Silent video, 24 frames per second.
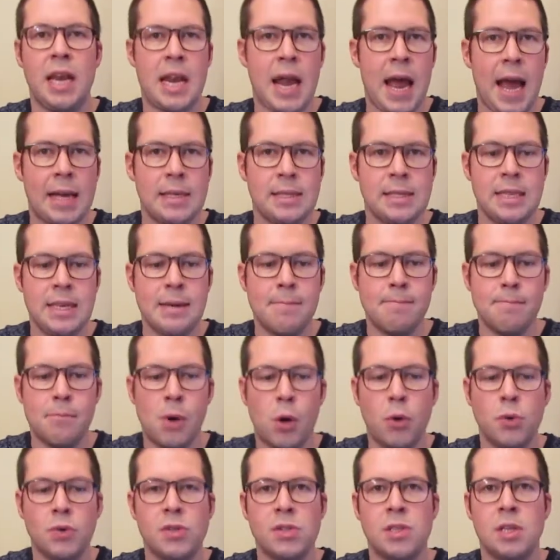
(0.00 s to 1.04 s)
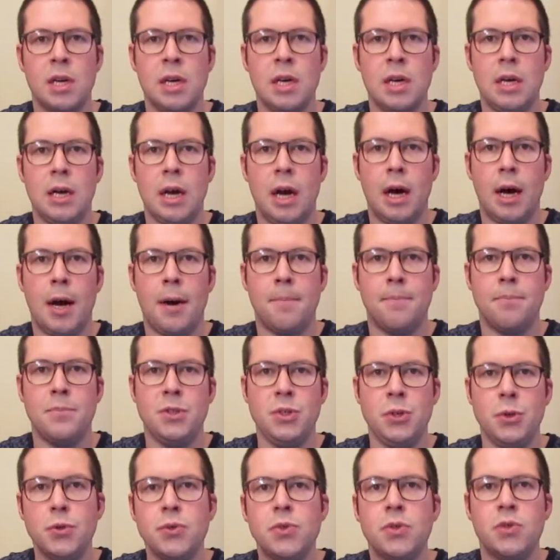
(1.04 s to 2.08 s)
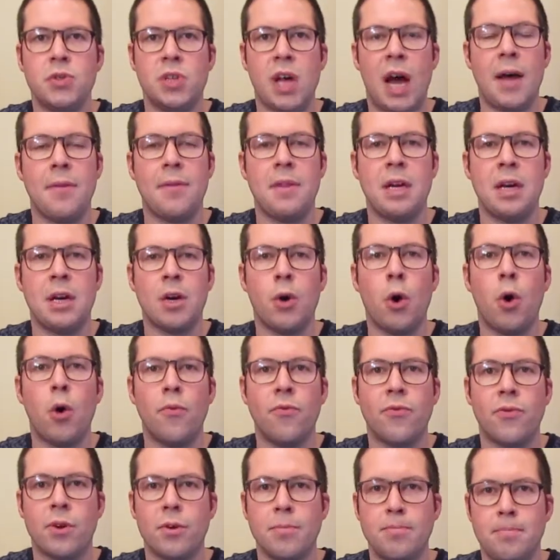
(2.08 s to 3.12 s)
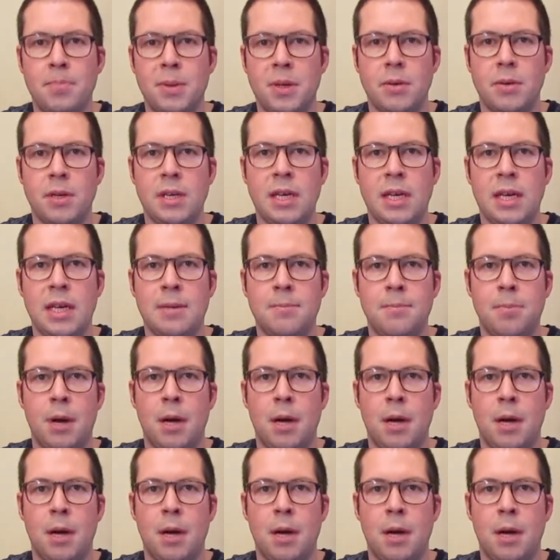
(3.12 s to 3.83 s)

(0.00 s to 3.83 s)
It has the most um, users on there, over a billion,